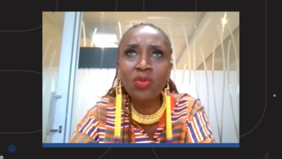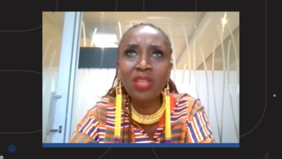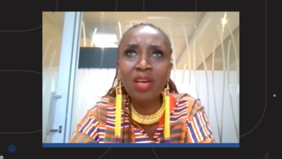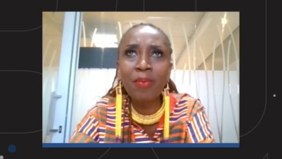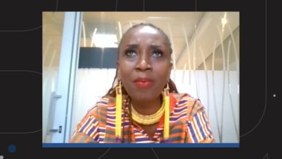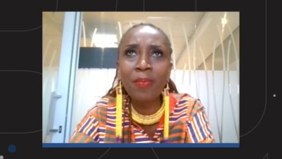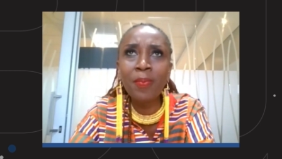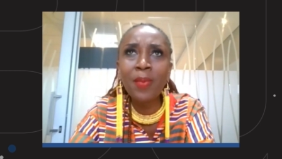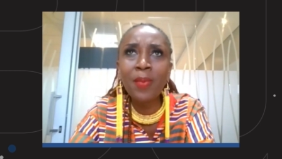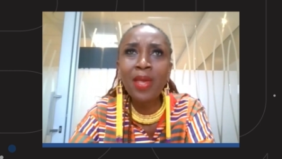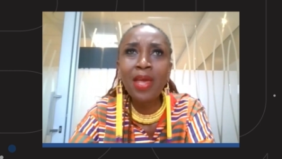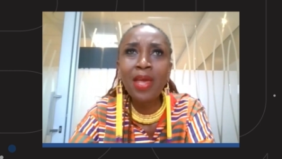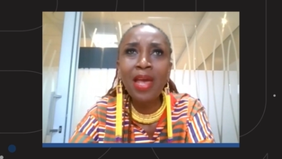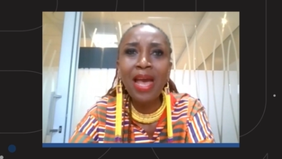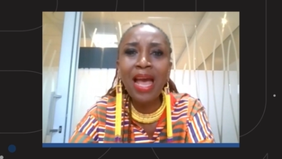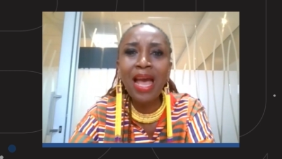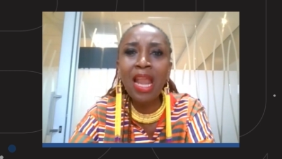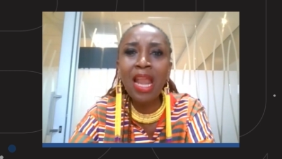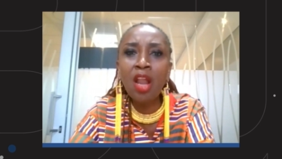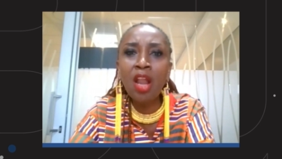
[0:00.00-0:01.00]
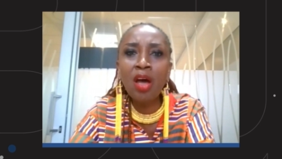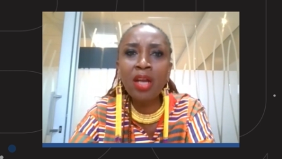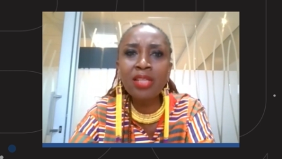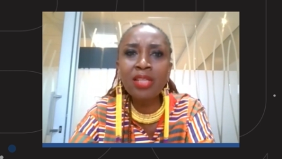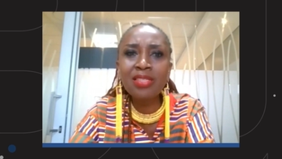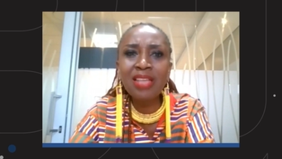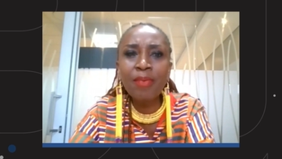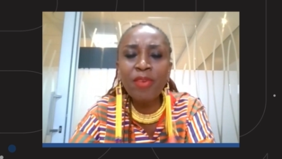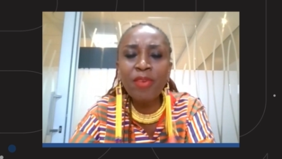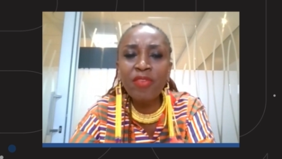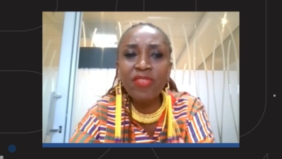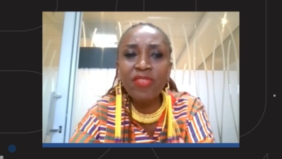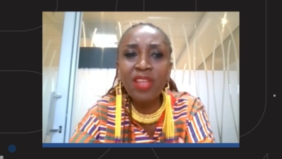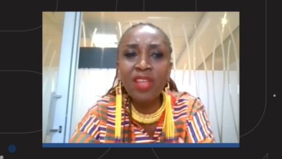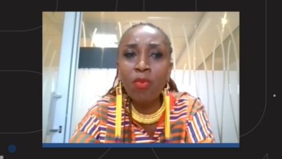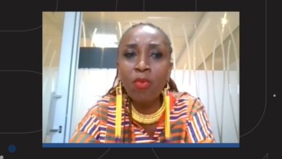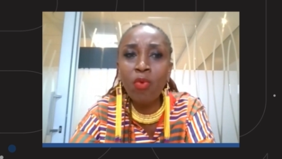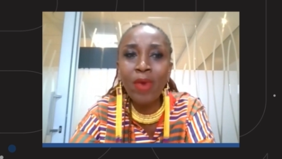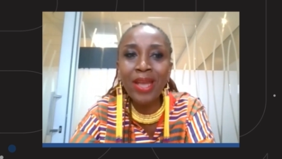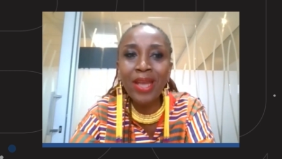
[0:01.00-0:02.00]
to them, some of
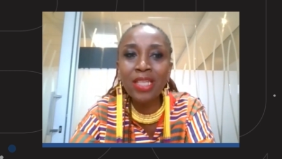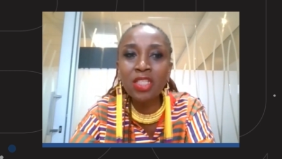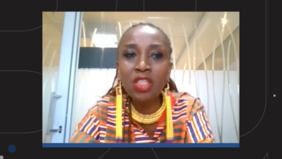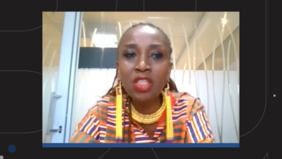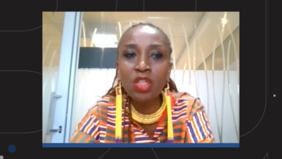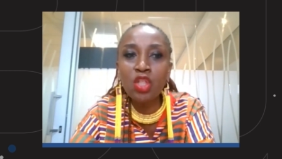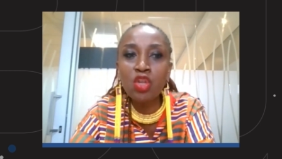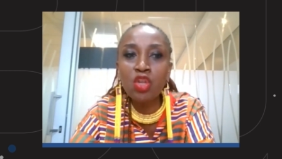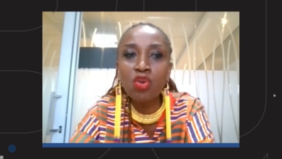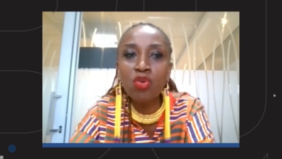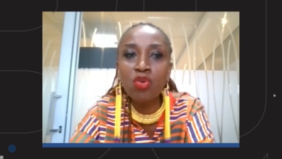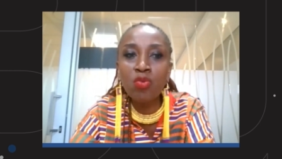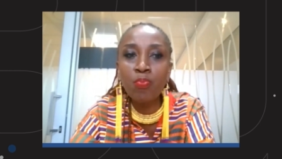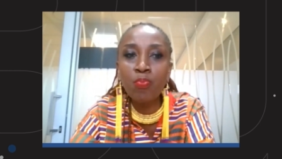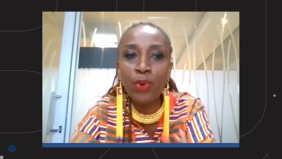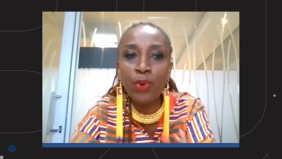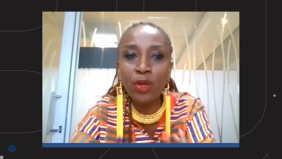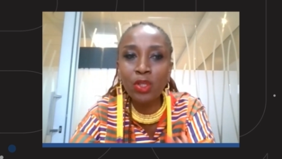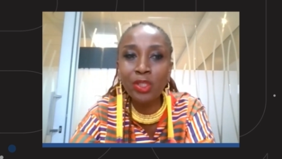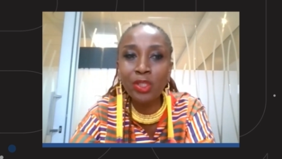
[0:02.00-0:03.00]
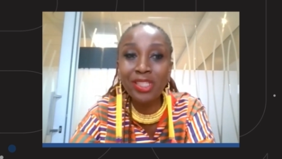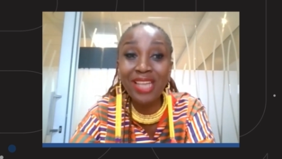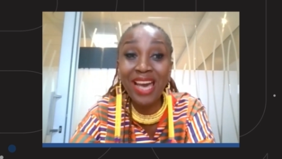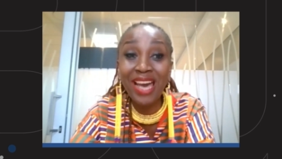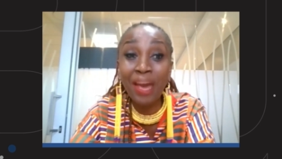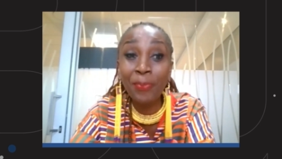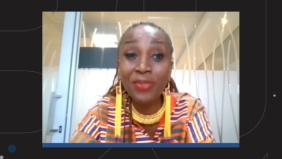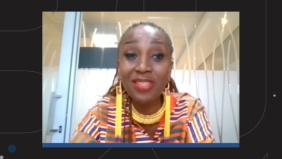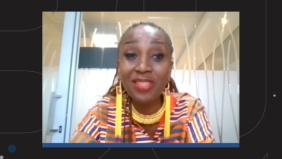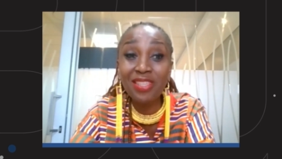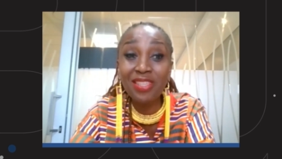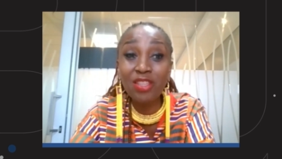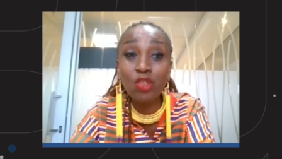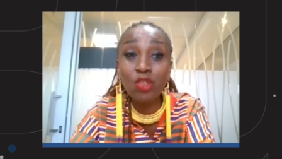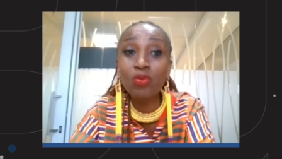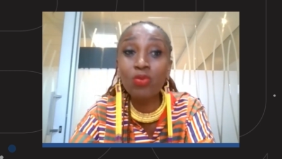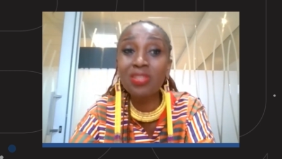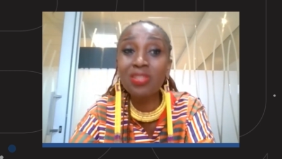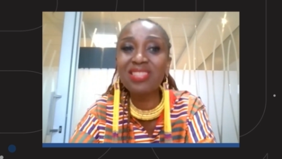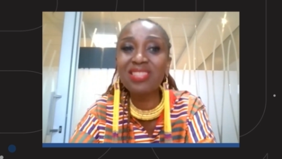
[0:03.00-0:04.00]
them went through
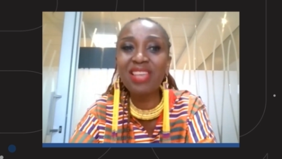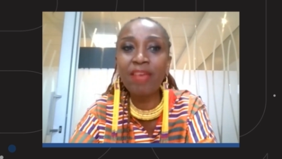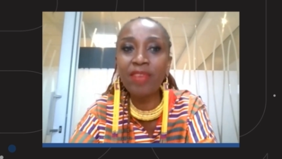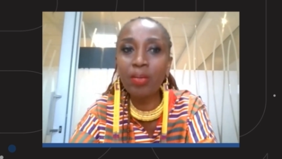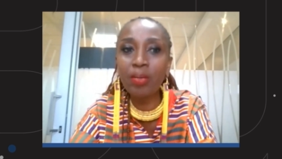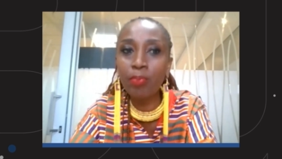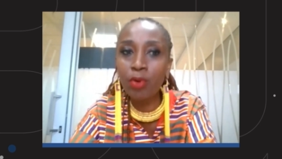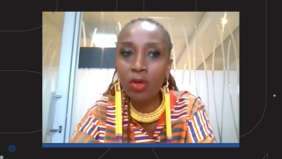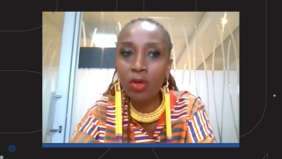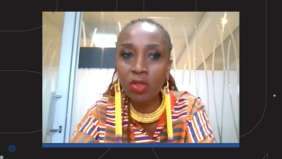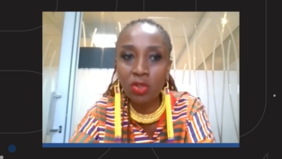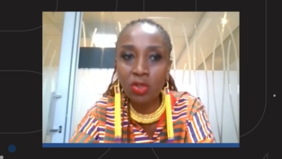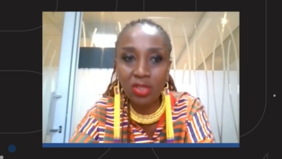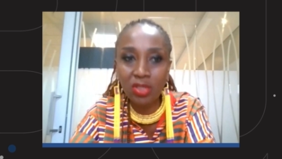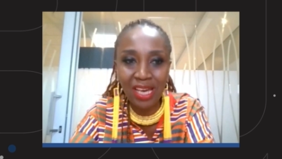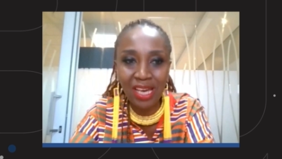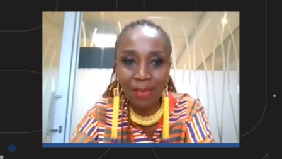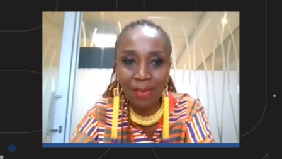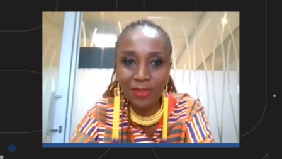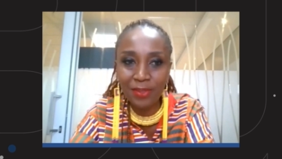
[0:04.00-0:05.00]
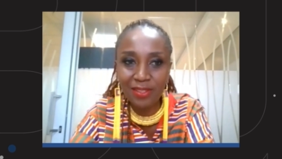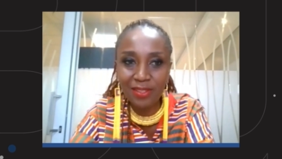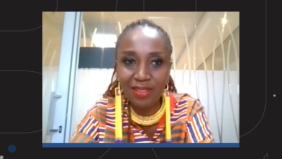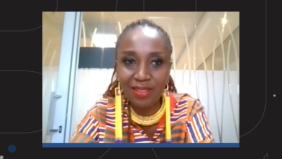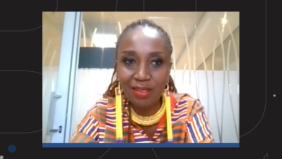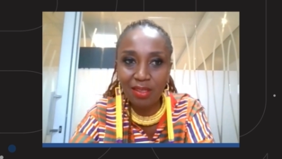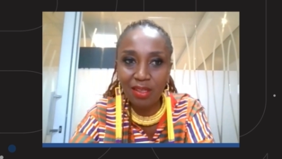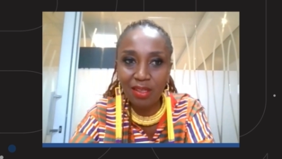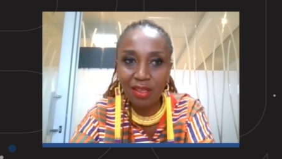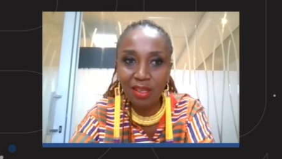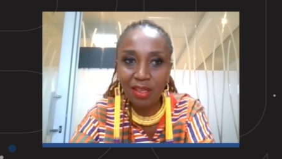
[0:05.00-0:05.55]
7 prototypes.